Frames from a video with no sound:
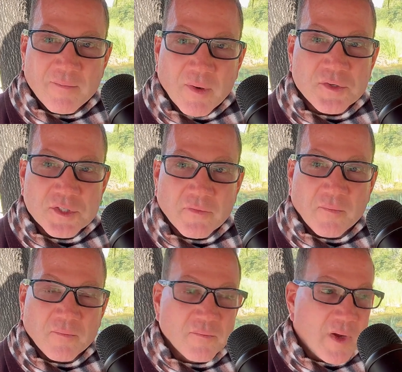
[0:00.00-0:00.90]
most of
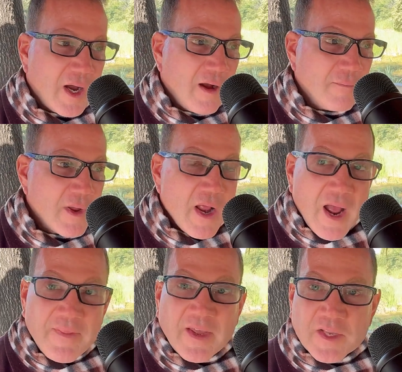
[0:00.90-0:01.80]
them.
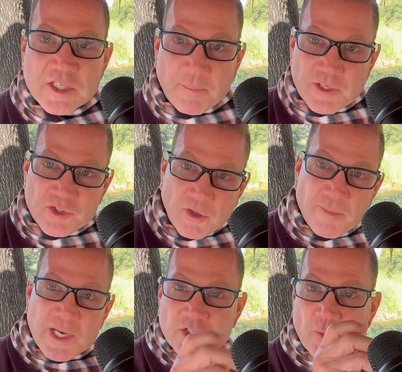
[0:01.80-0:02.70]
I think it's a
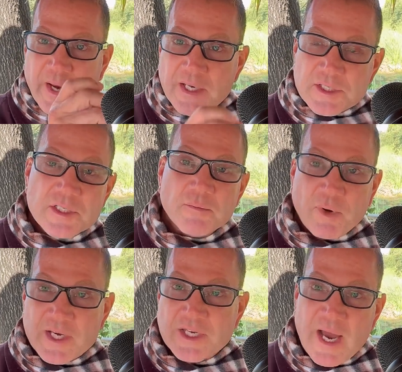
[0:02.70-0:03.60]
pendulum and it swings.
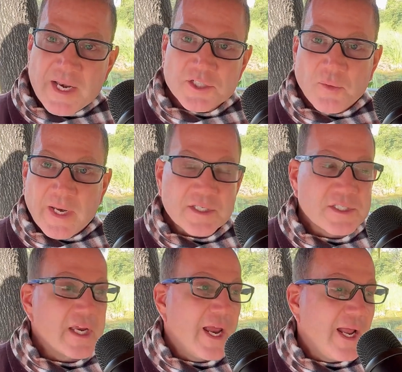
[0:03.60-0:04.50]
Praise God, it
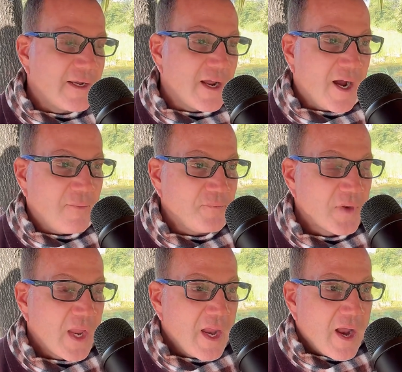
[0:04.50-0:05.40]
swings. And
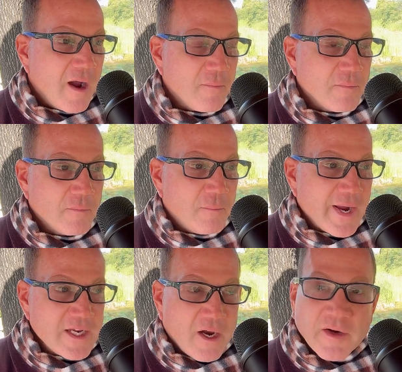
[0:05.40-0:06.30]

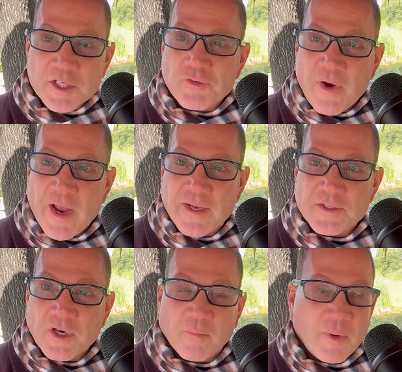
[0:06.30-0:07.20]
my youngest
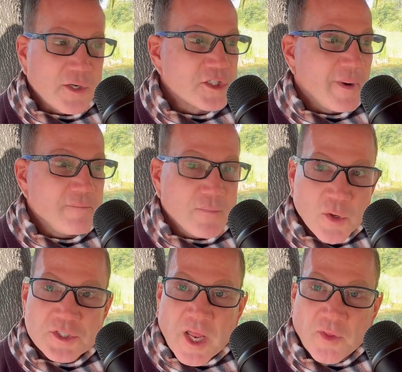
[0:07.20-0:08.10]
friends are amongst my
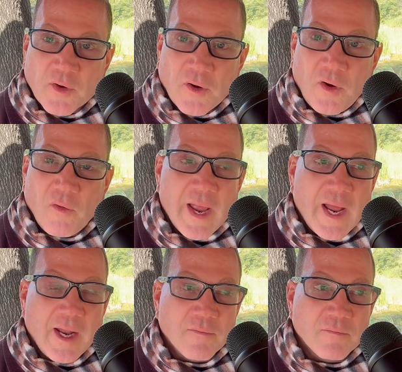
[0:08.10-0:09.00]
most ethical
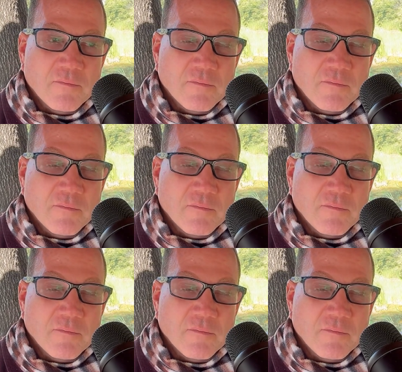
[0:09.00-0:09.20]
and